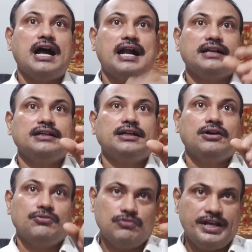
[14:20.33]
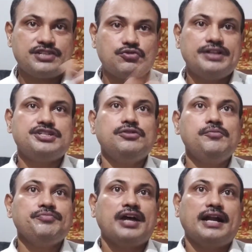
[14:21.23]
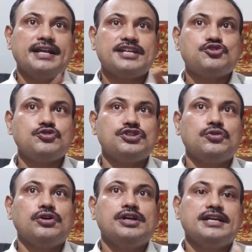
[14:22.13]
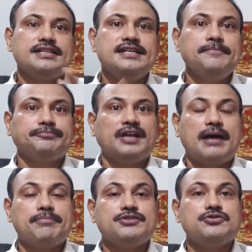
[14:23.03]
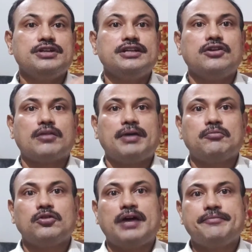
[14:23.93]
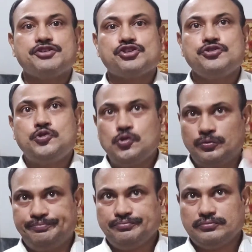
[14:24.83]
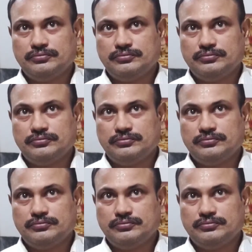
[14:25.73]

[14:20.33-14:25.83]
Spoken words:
and X10 and X20 is the amplitude in normal mode vibration 2.